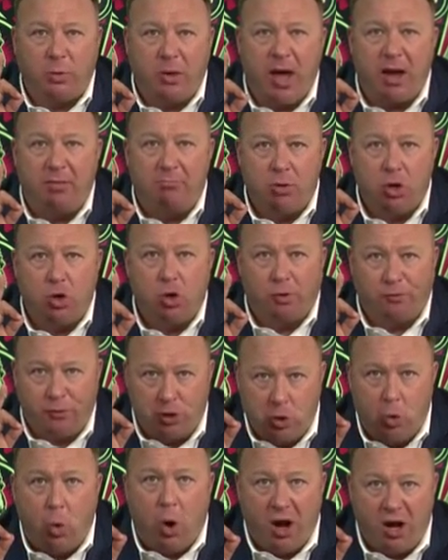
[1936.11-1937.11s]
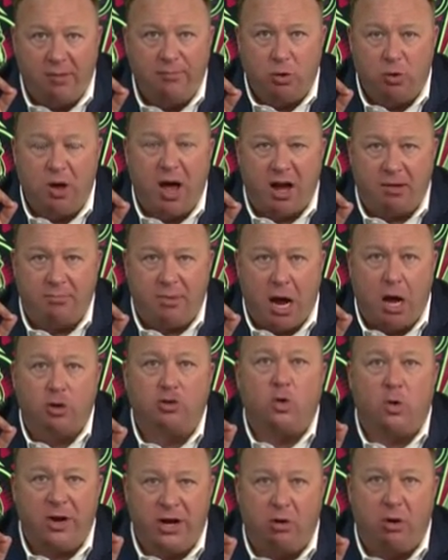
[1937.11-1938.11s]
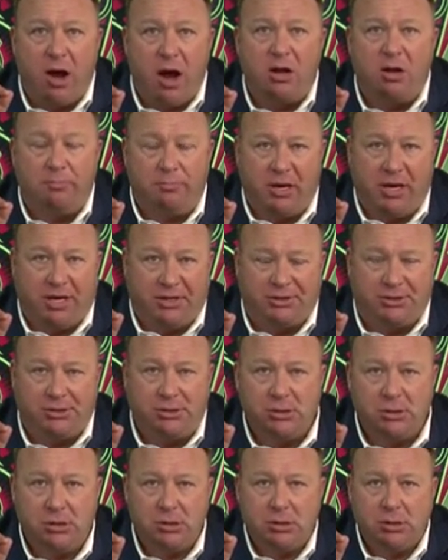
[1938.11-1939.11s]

We got to move. You want them, you got them now. 20 grand a piece.